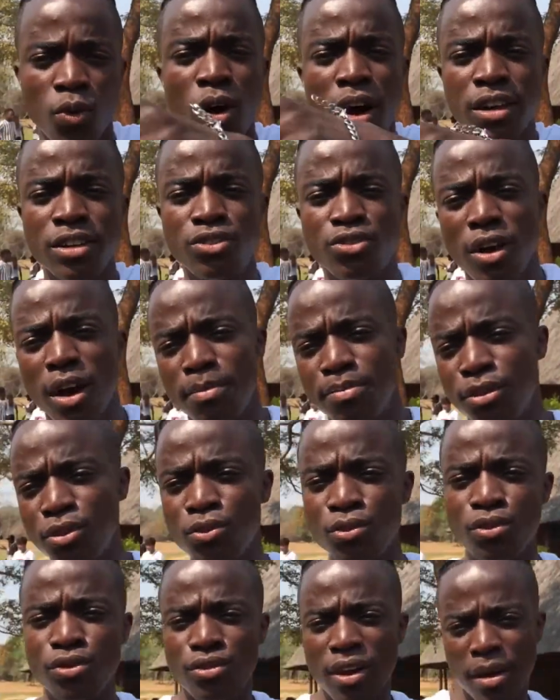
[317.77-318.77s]
One drop,
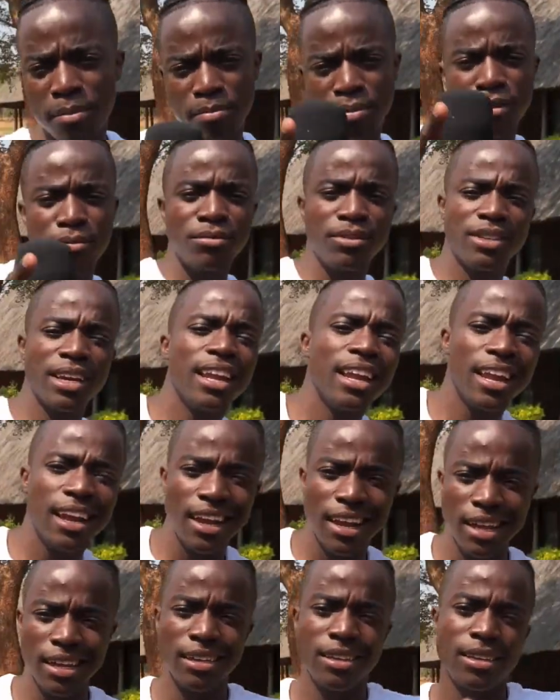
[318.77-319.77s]
two drop, boom,
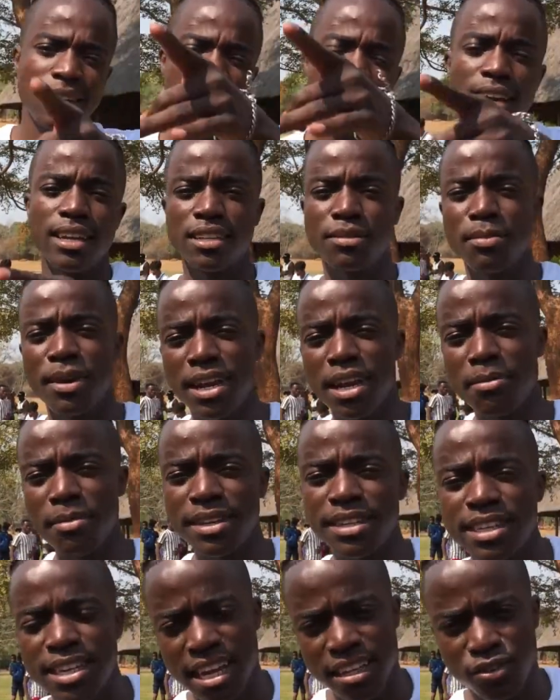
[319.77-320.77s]
shalele. Yes, my
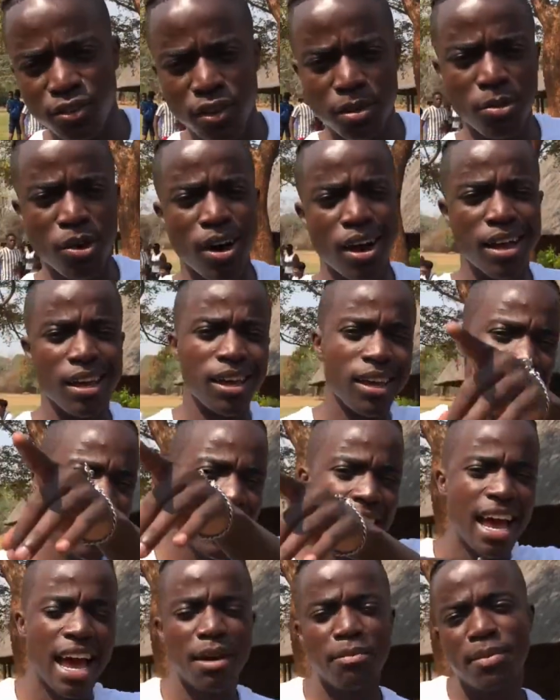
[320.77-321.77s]
name is Natural Boy.
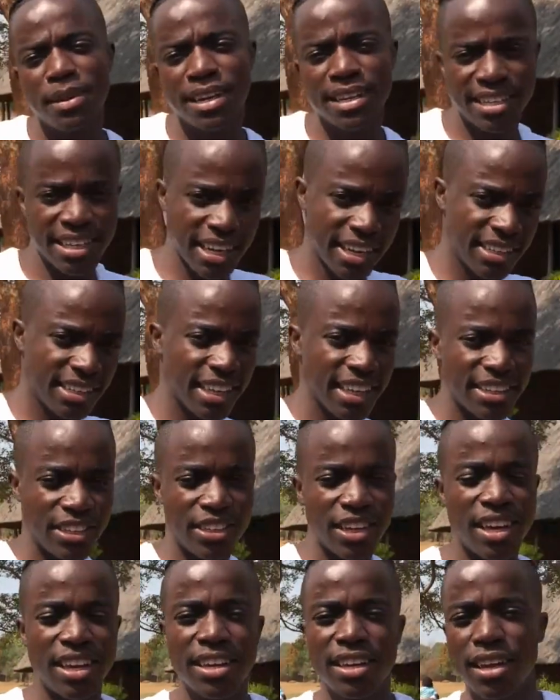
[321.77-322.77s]
I've been at
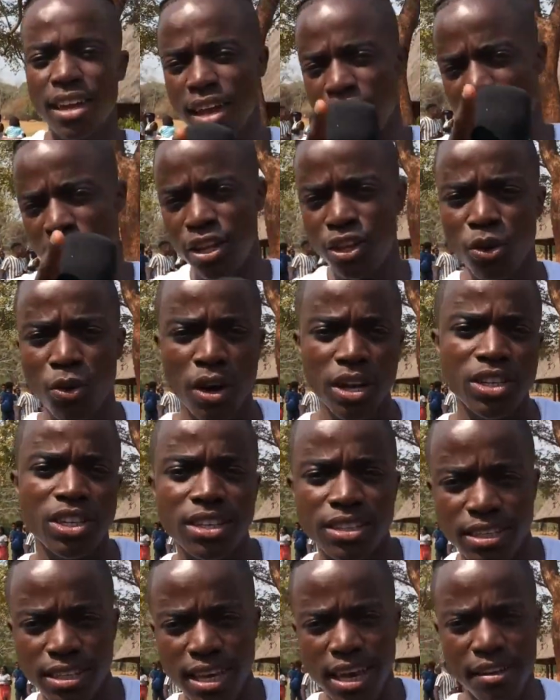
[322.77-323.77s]
Extension, and you're
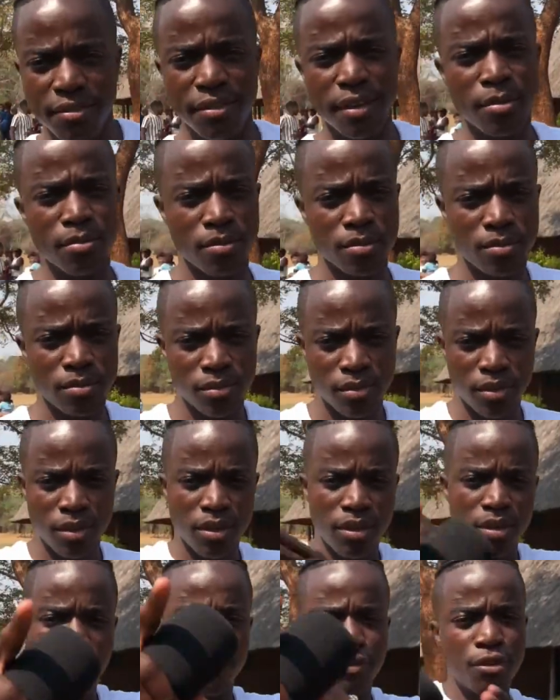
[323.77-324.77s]
watching
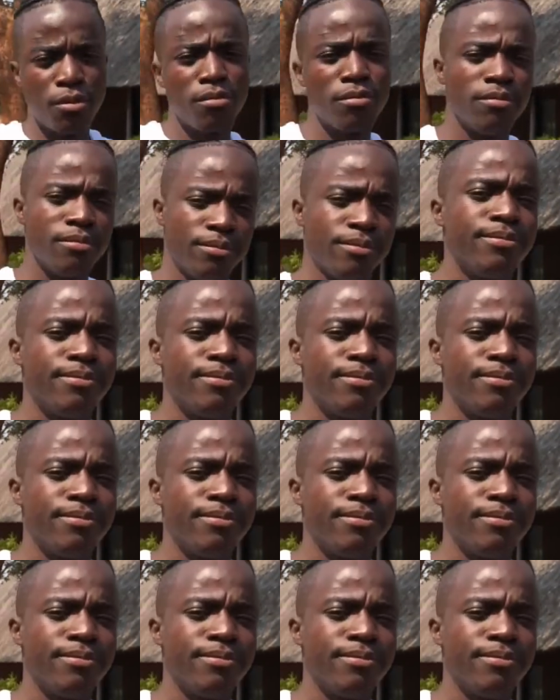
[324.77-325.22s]
ZFM. Vroom.